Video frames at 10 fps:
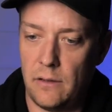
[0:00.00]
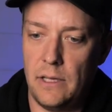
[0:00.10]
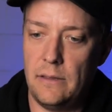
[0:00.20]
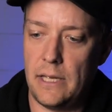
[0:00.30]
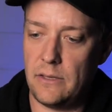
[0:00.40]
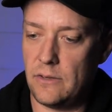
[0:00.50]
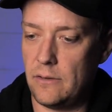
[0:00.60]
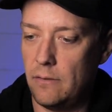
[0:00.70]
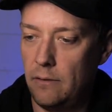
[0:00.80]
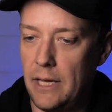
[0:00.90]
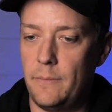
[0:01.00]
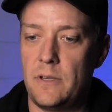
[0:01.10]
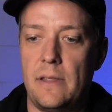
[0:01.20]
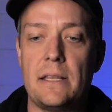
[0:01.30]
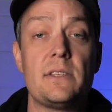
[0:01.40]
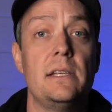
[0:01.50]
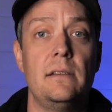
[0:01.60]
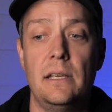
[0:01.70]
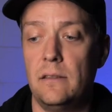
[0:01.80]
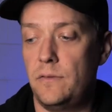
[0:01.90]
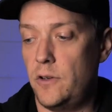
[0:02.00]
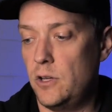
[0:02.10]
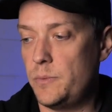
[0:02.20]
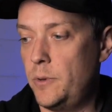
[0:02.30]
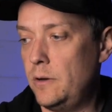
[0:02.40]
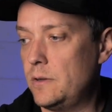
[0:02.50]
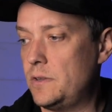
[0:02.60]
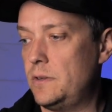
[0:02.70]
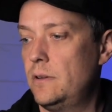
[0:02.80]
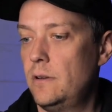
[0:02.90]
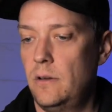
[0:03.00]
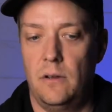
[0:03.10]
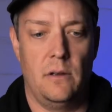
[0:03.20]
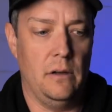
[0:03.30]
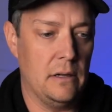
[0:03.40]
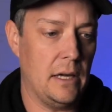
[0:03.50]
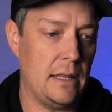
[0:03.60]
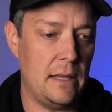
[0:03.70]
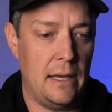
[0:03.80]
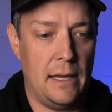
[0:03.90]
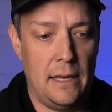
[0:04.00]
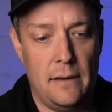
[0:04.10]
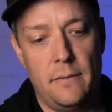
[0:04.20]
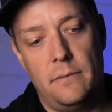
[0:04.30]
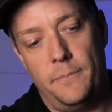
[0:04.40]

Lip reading: I think that's, yeah, so that's it in the first box. And then